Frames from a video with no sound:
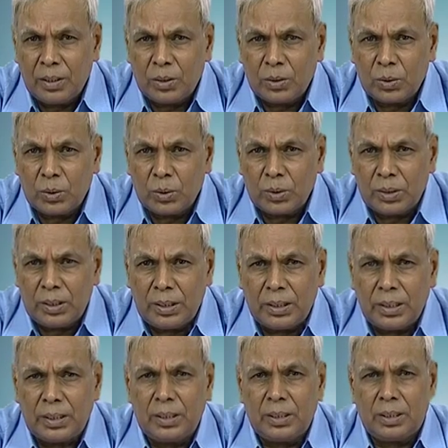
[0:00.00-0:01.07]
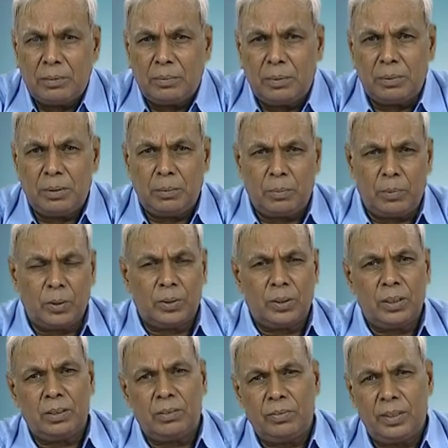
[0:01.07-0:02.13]
So, these are the some of the
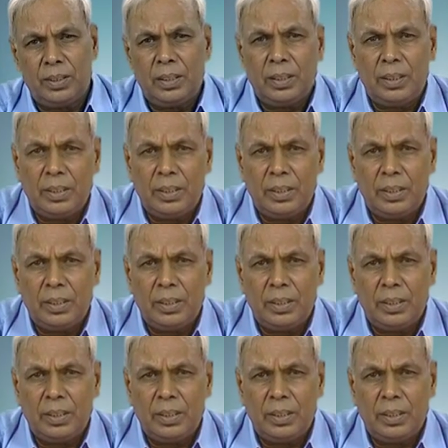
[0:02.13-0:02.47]
process we